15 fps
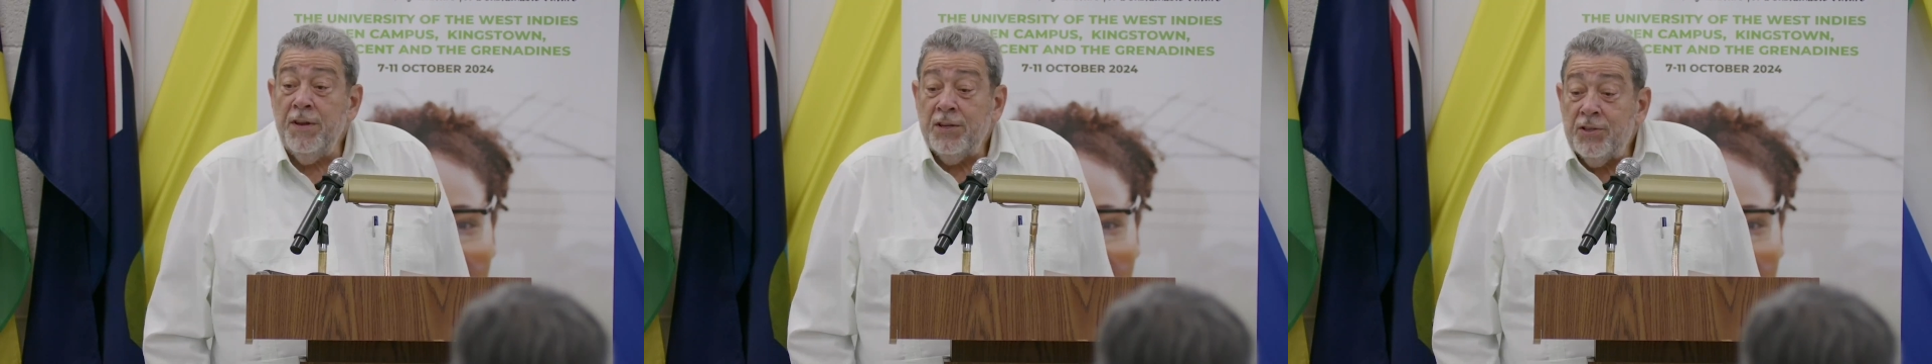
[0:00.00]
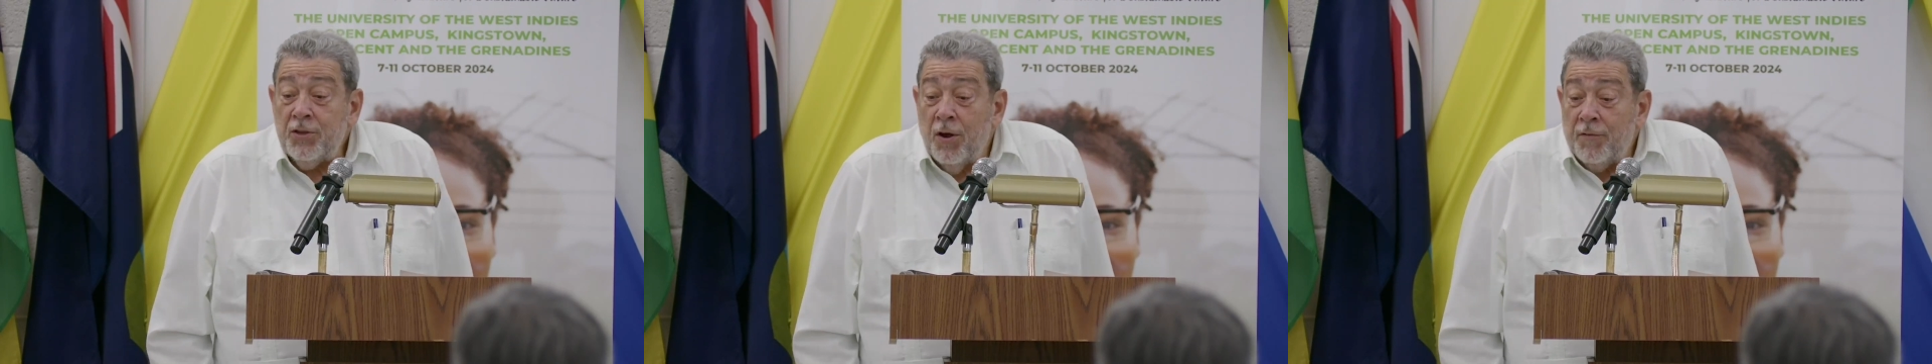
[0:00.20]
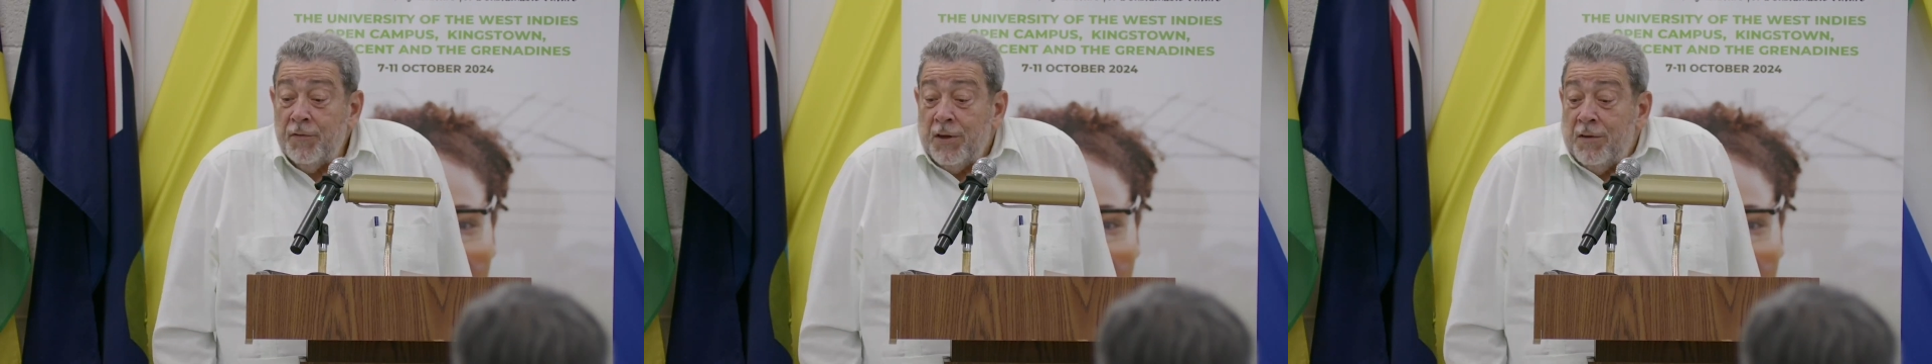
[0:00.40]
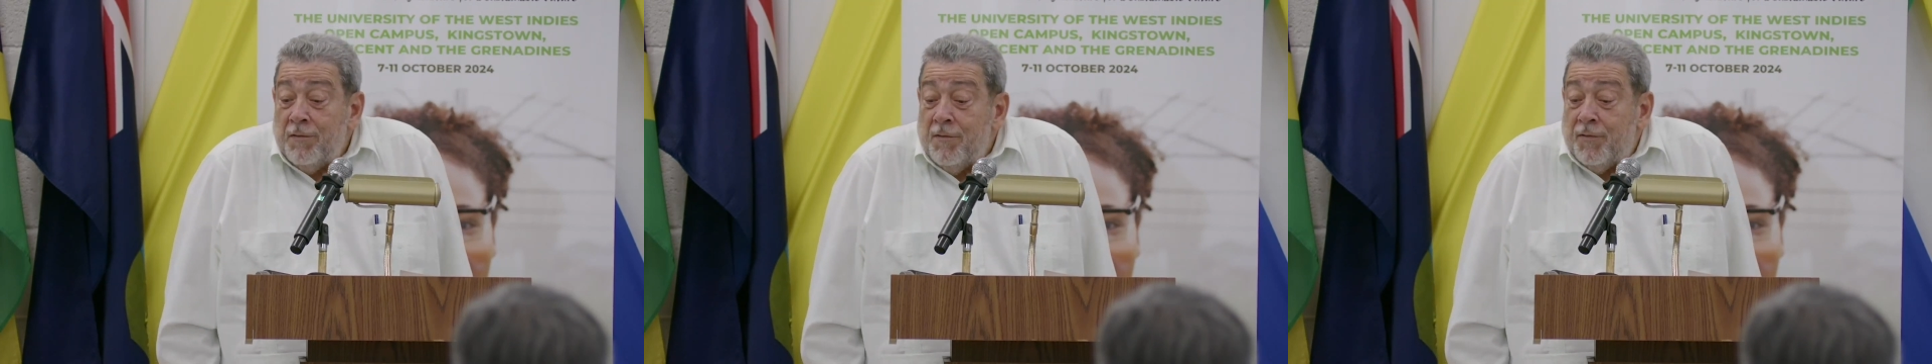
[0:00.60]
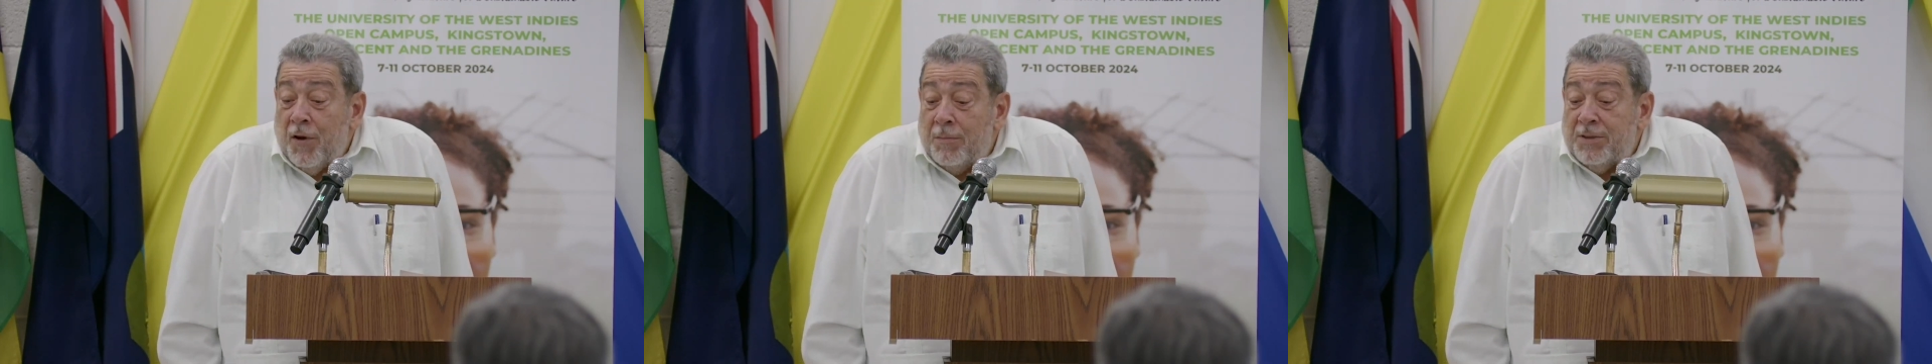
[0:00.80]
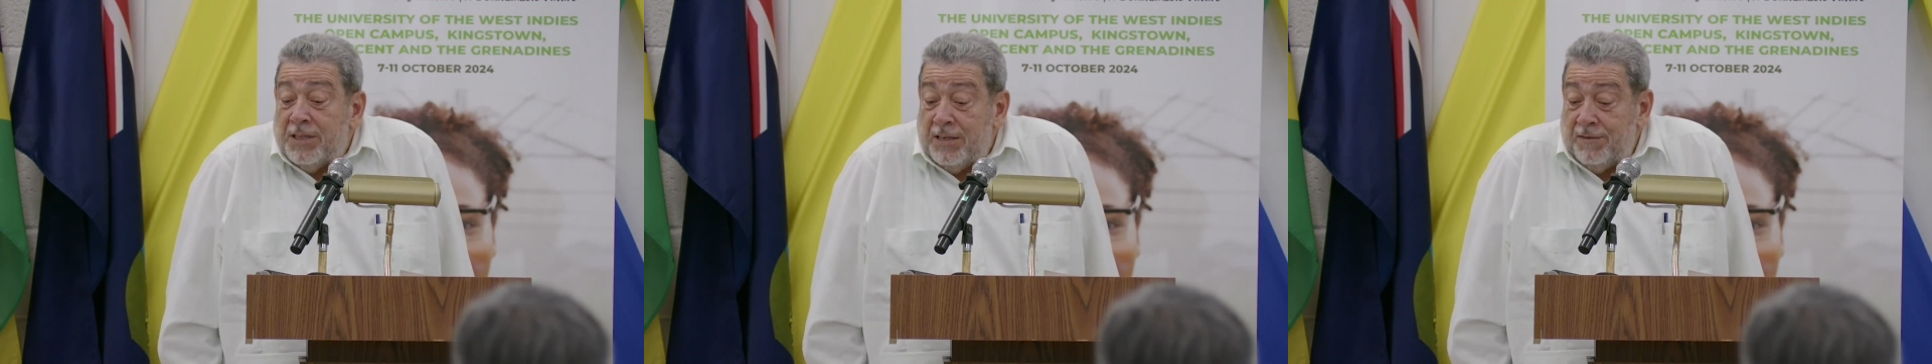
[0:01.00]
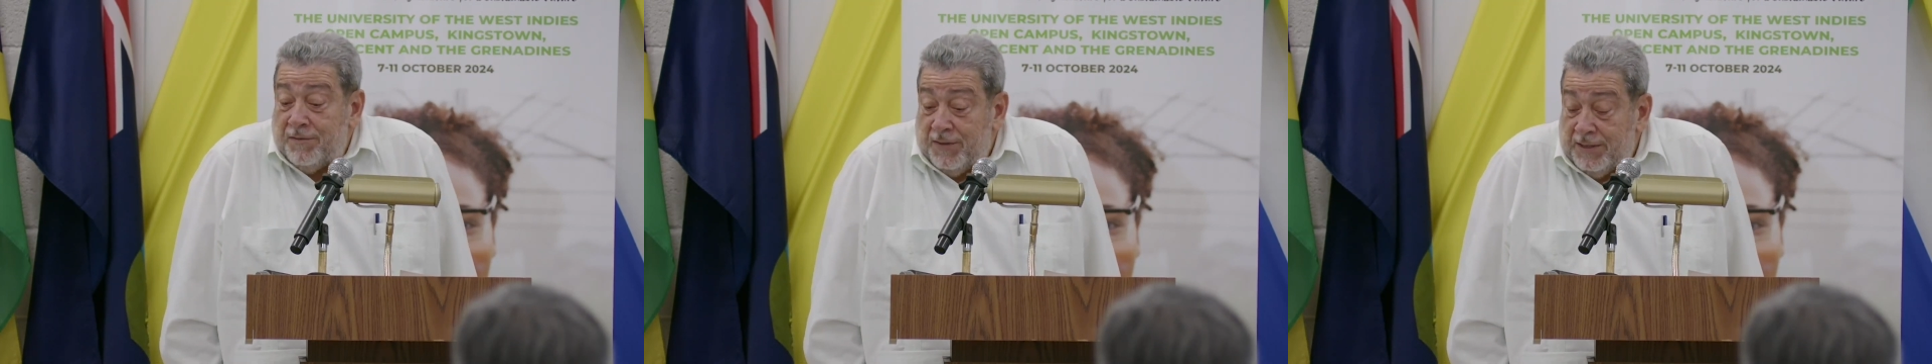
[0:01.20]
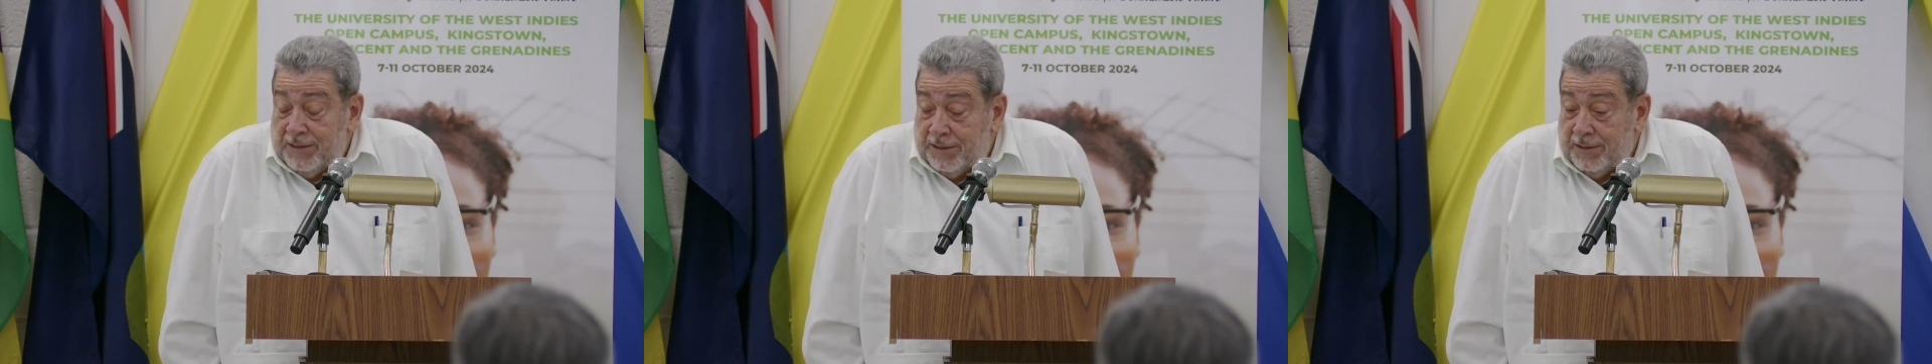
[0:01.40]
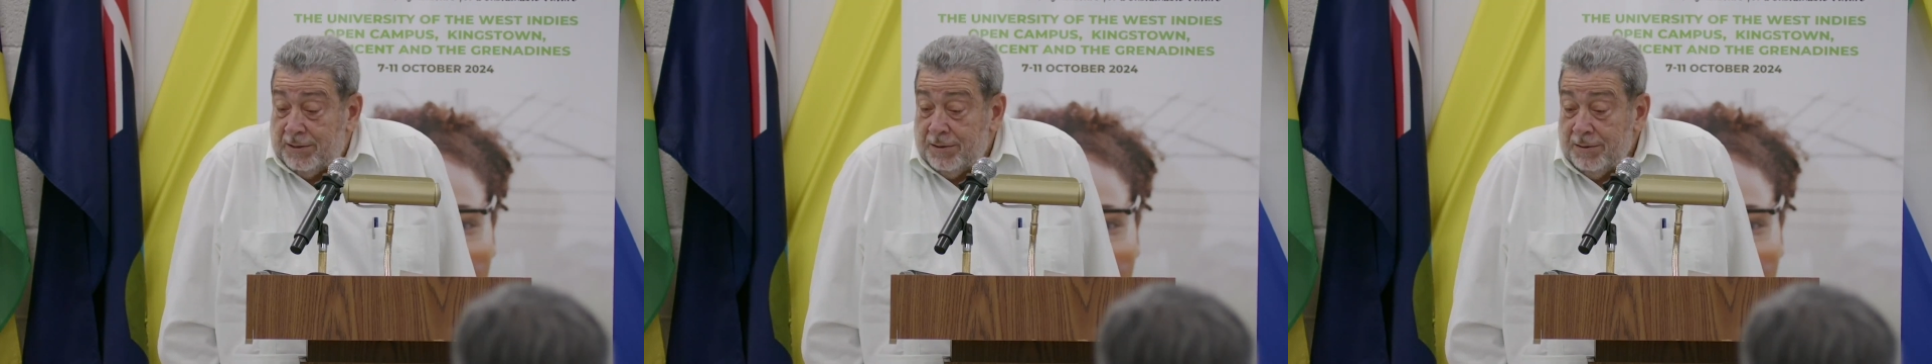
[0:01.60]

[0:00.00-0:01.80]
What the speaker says: to move the stuff even from St.